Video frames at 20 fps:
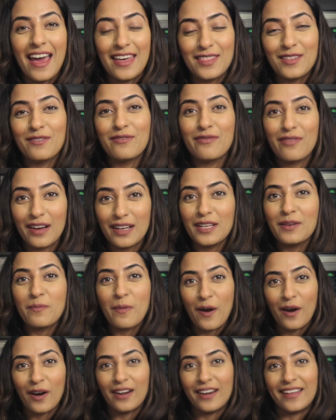And the funny
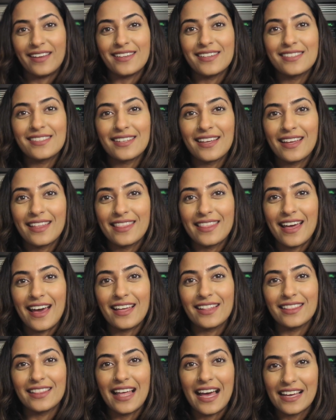part is
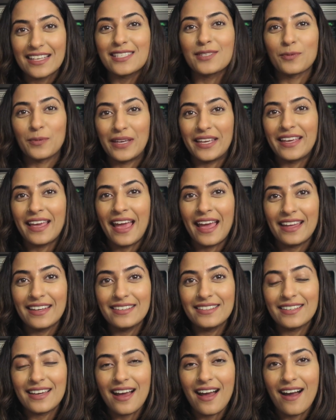that last
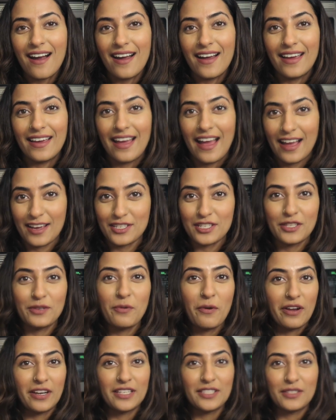weekend I actually
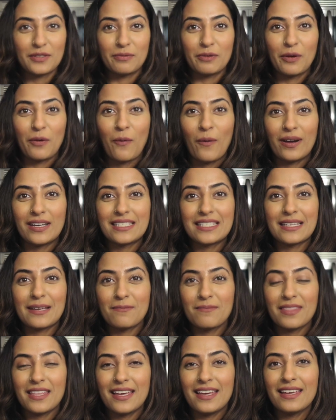wanted to record
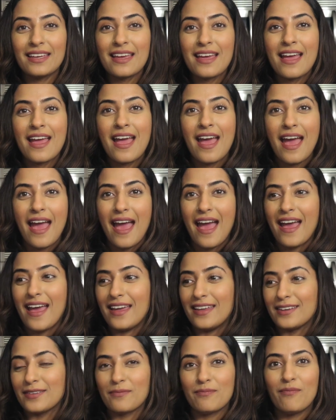something
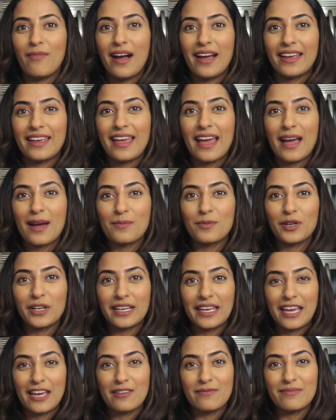and my
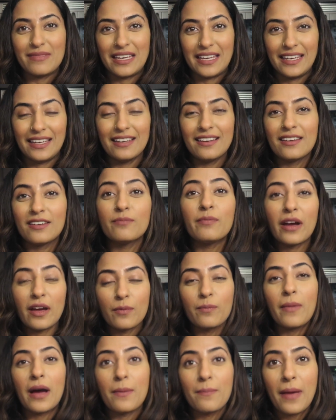camera gave me
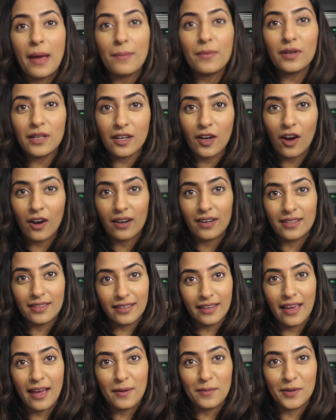my memory card in
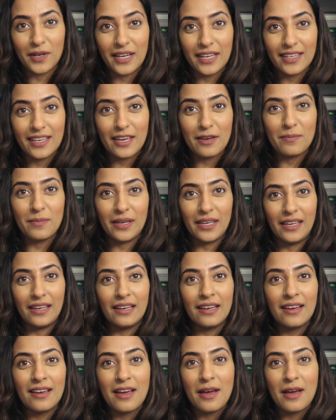the camera, it gave me